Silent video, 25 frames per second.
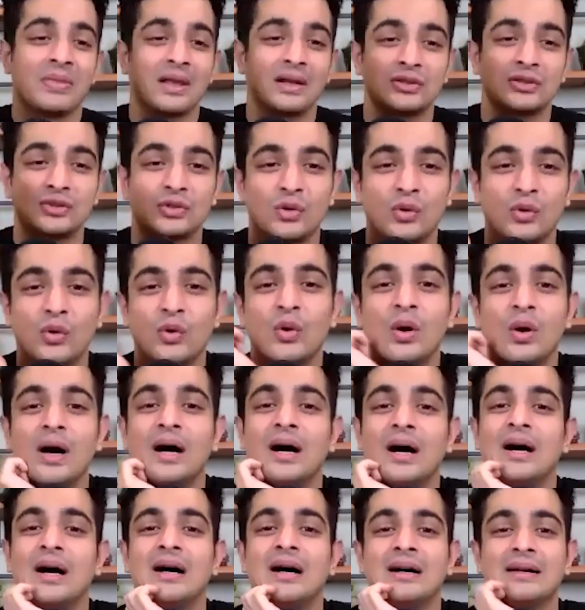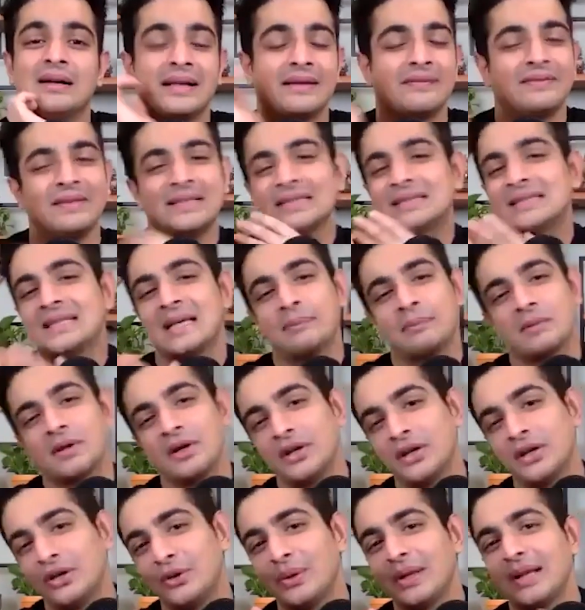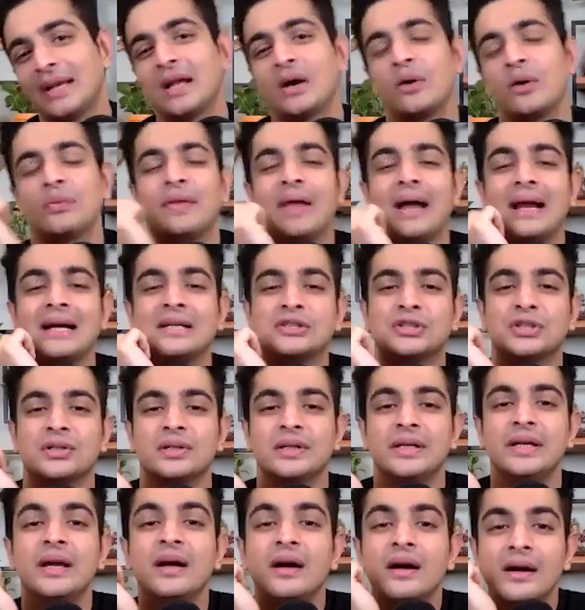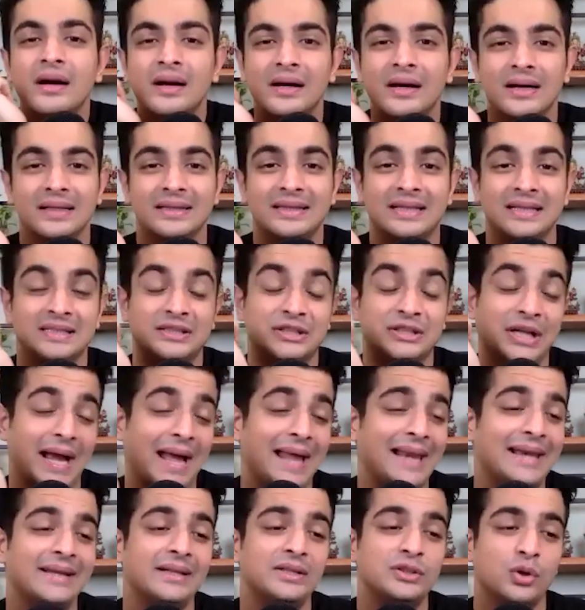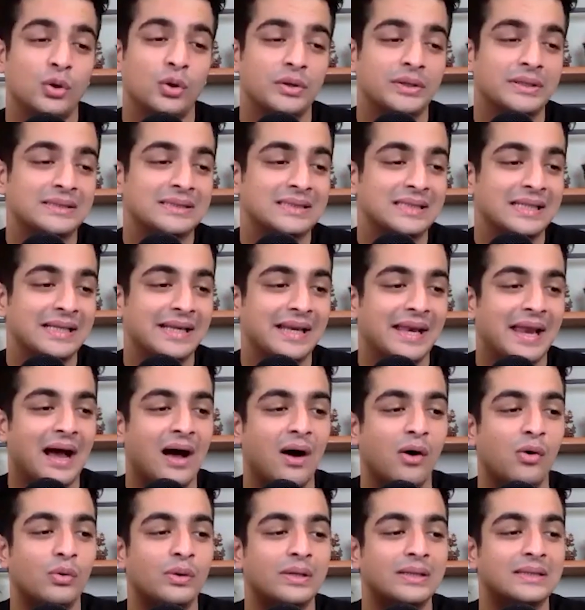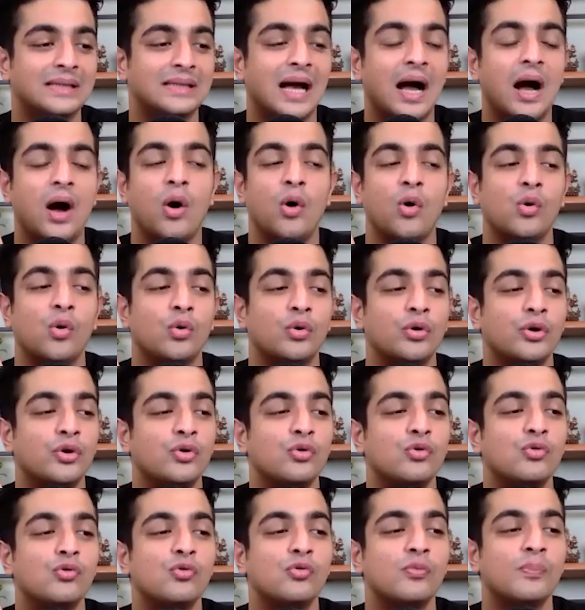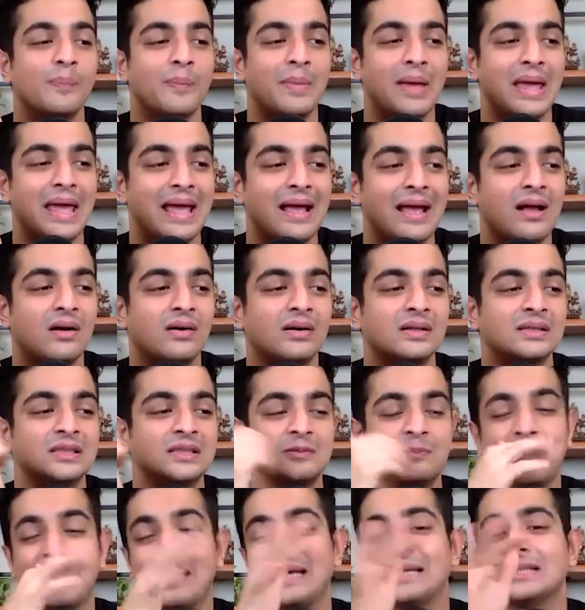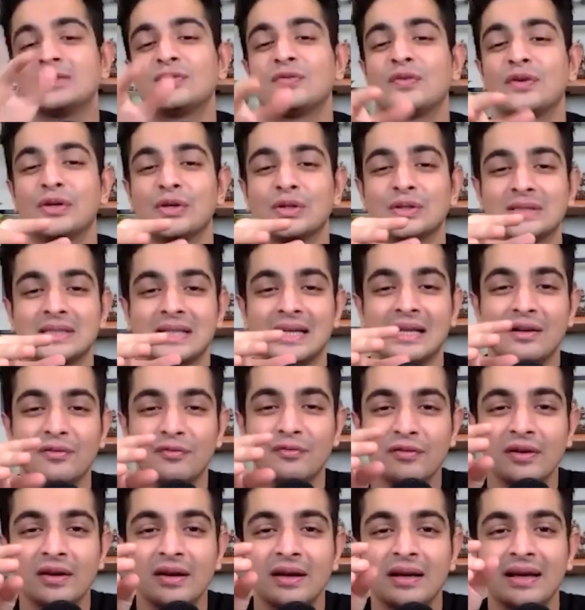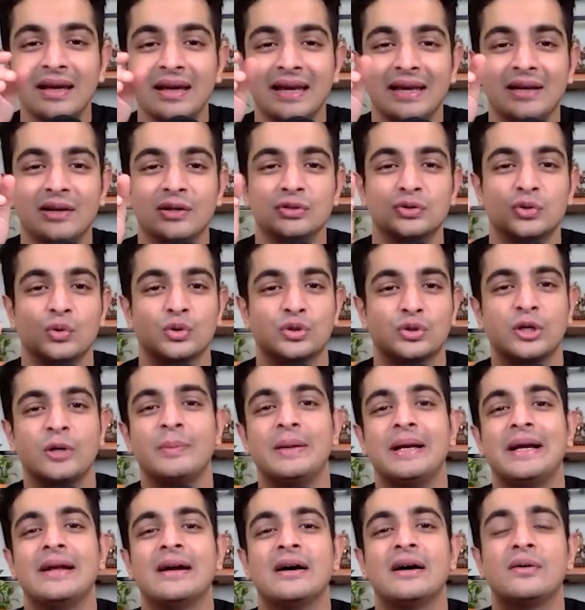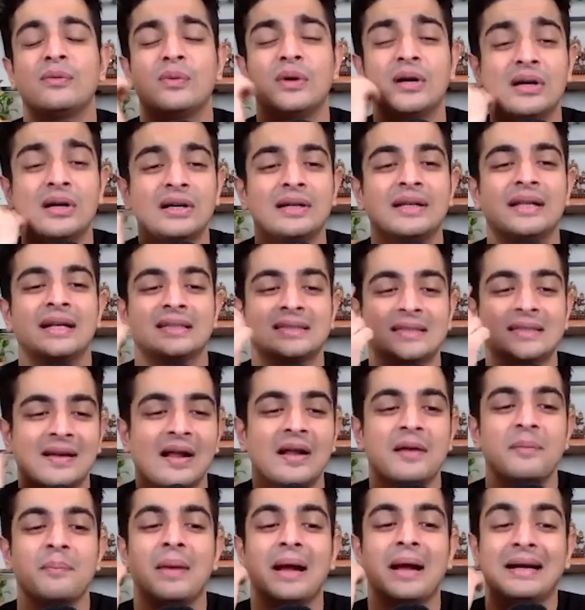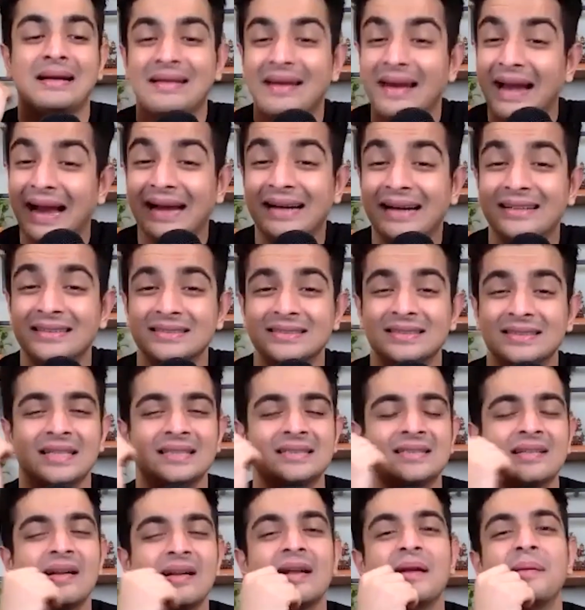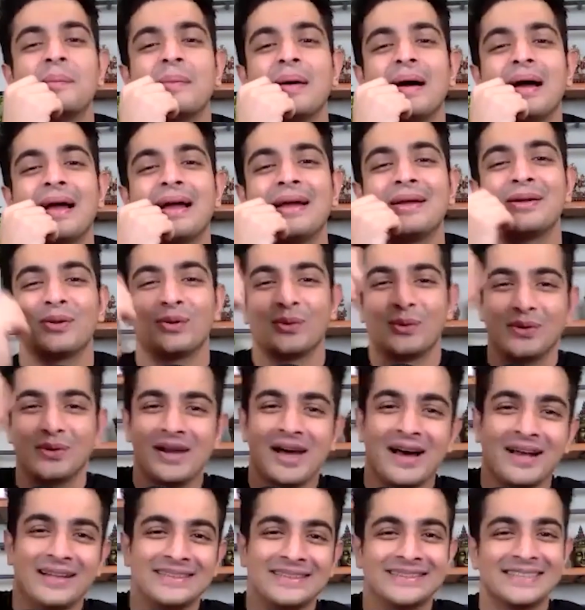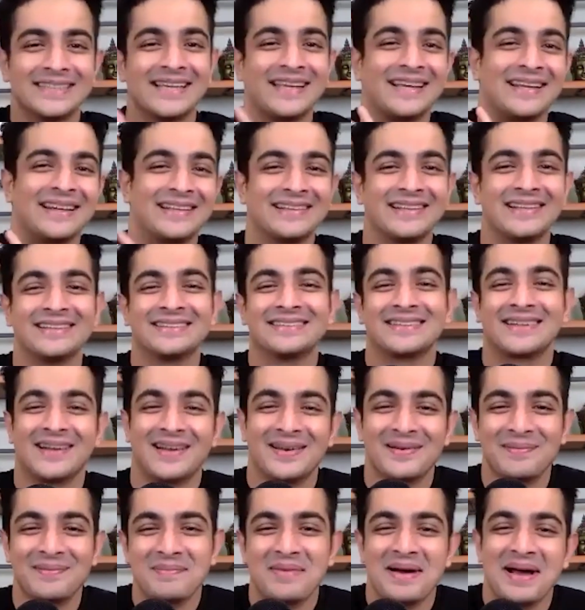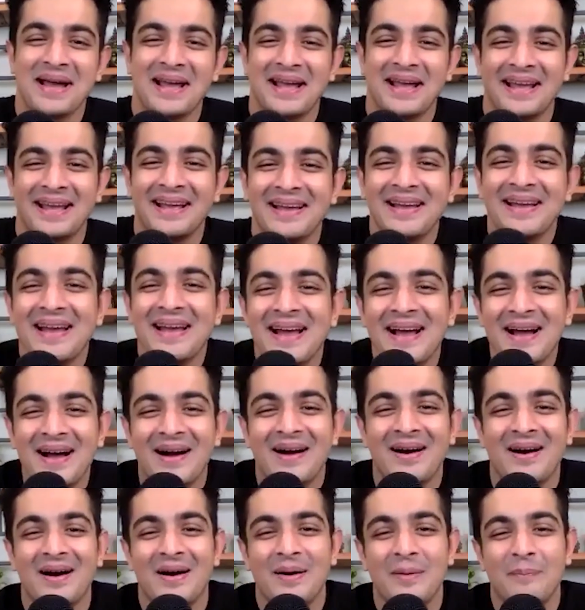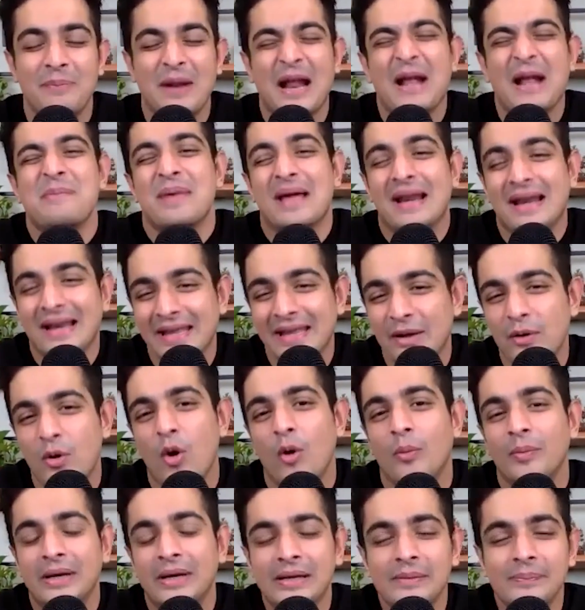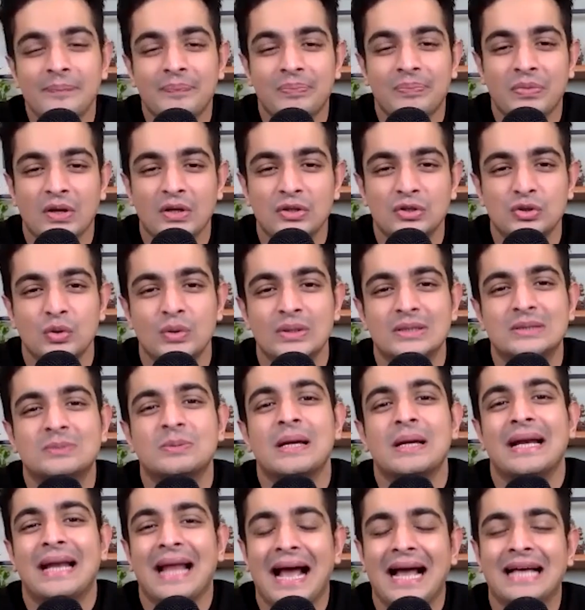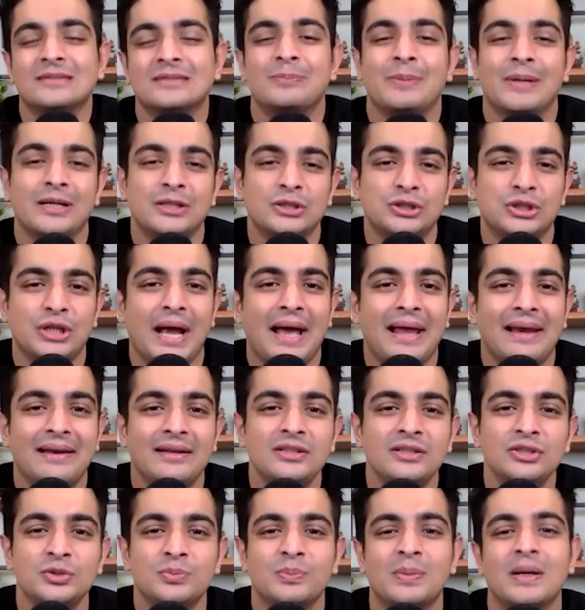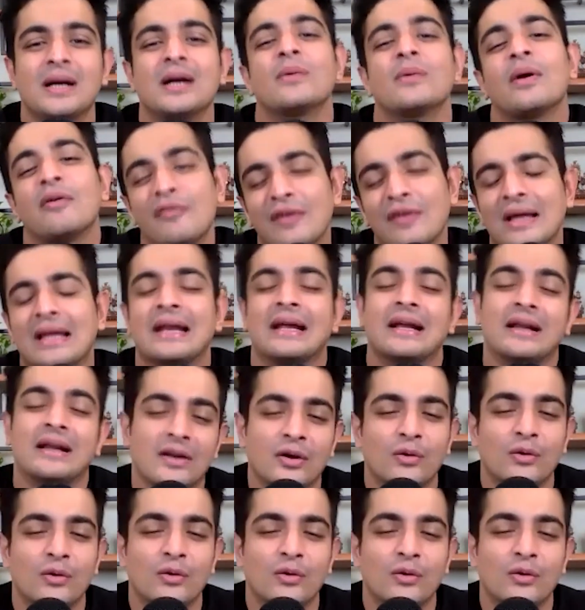So uh, then we just kept continuing down that journey the challenge honestly now is how do you make a space for yourself in a social media world that's run by trends that's run by you know dancing that's run by uh, primarily comedy so it's, it has been a challenge but we're figuring it out